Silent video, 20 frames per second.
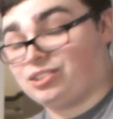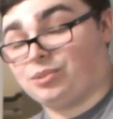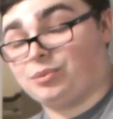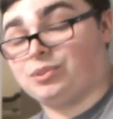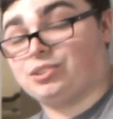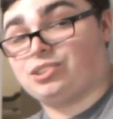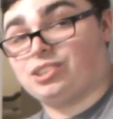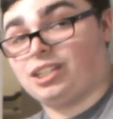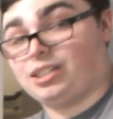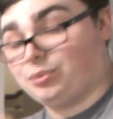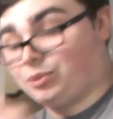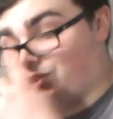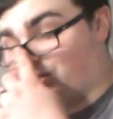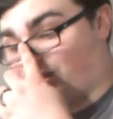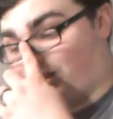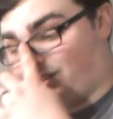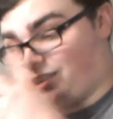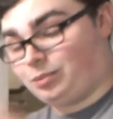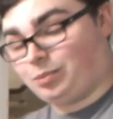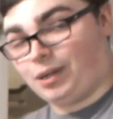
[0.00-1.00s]
It said it was
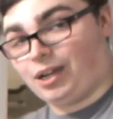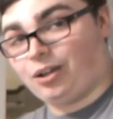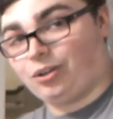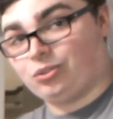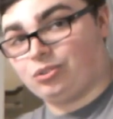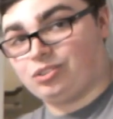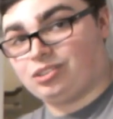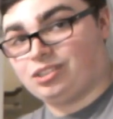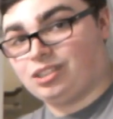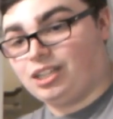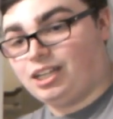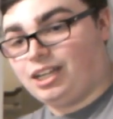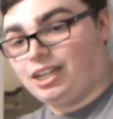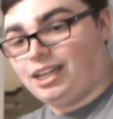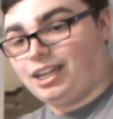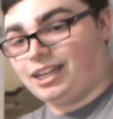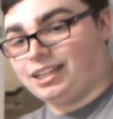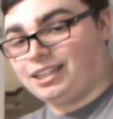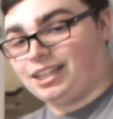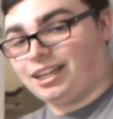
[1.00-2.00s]
60 pounds,
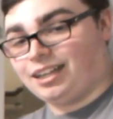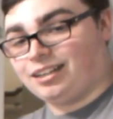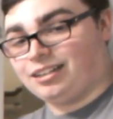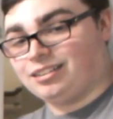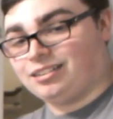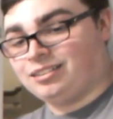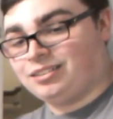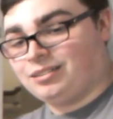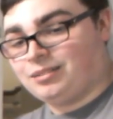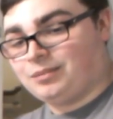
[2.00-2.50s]
and then